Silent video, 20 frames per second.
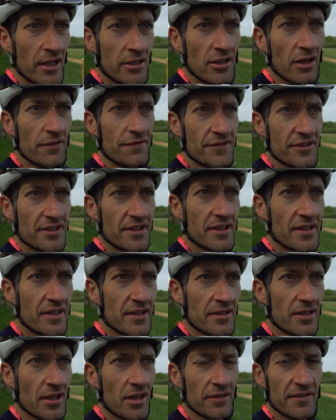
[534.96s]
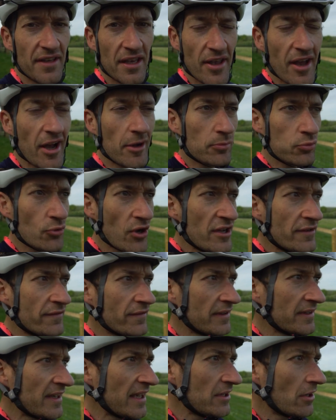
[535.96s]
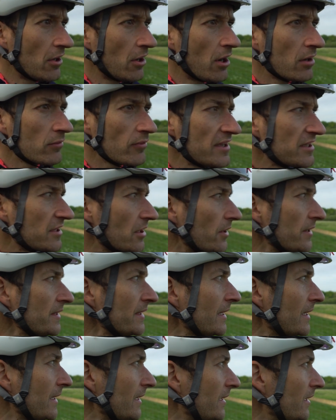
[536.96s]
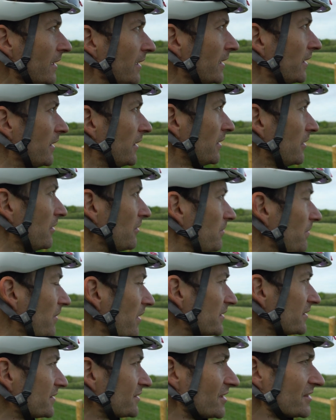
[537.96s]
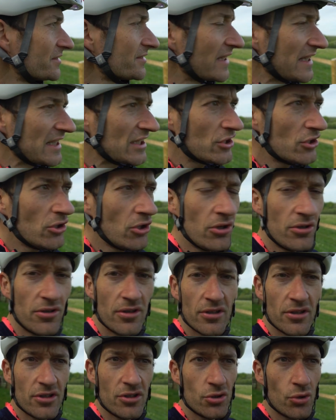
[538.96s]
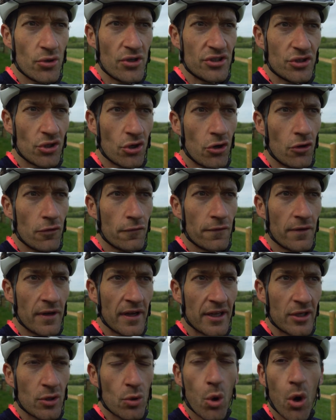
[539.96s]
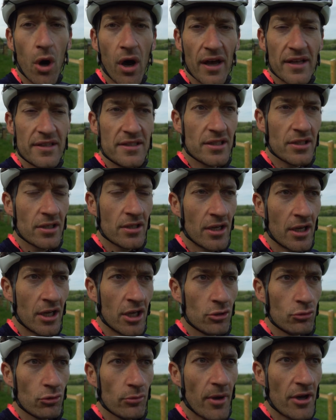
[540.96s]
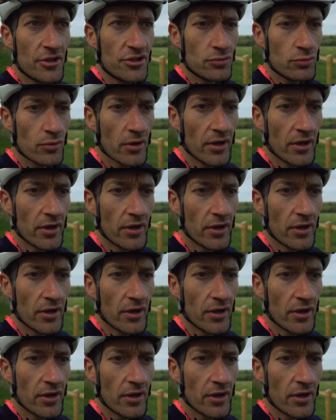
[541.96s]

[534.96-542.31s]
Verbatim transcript: Enough to kind of get you out of breath and get your heart rate going. But just a good choice of quiet, remote